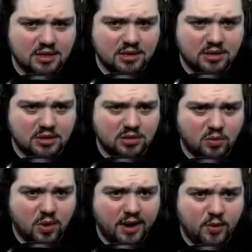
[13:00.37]
Oh,
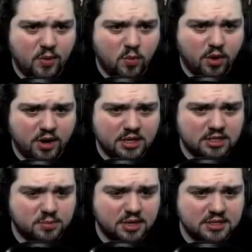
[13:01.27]
why do we work in this
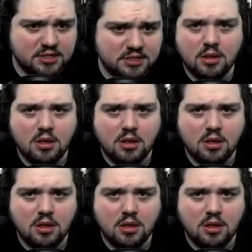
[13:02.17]
place?